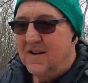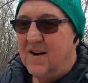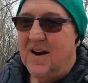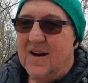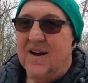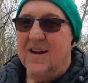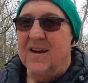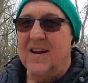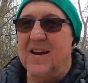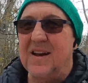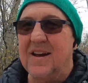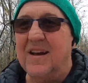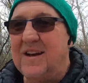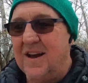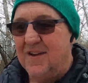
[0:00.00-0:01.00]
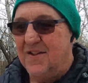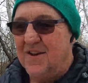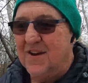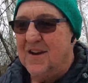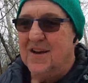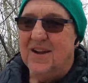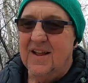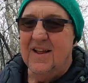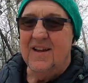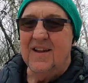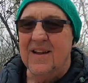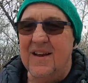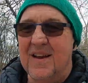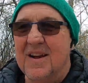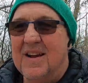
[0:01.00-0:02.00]
I think he
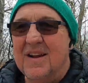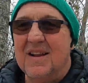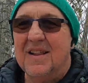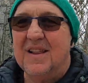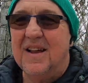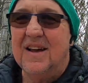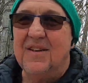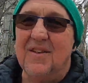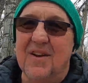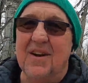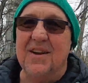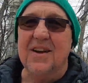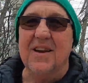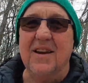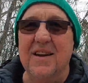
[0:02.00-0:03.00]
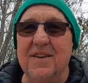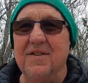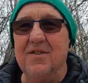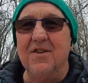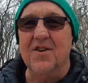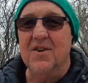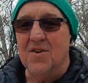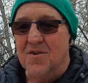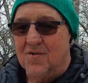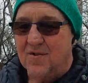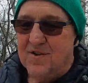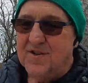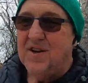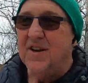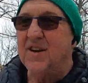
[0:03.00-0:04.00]
led the league in
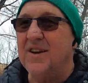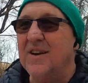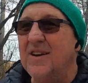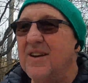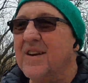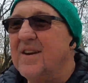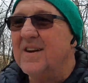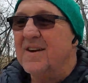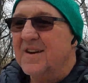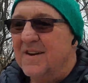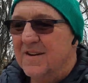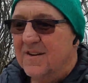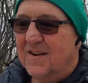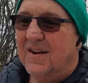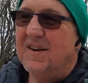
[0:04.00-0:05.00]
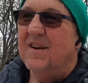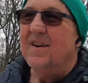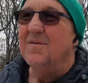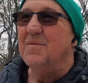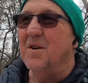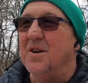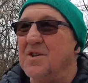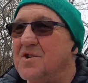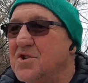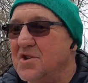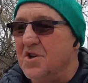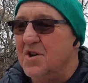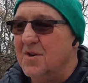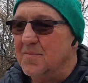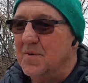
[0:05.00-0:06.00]
turnovers. I'm not
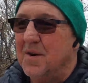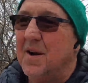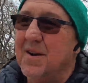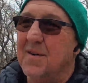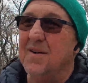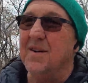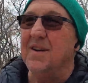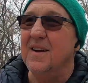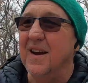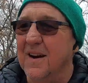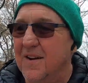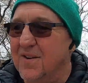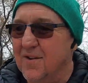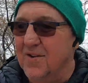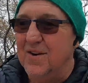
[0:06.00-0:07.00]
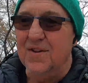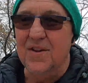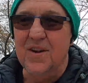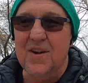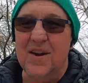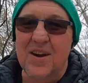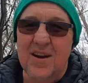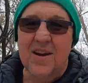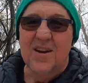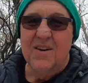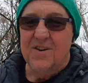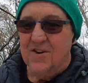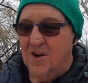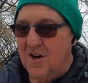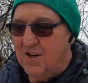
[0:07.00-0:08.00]
sure, but I know he
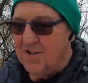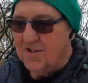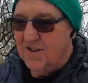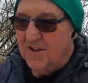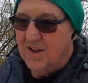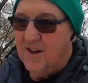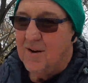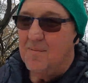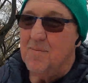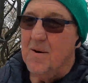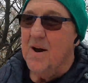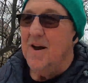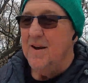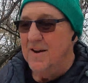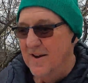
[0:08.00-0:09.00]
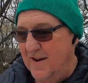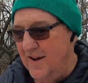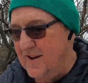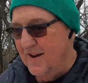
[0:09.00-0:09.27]
tossed a lot of bad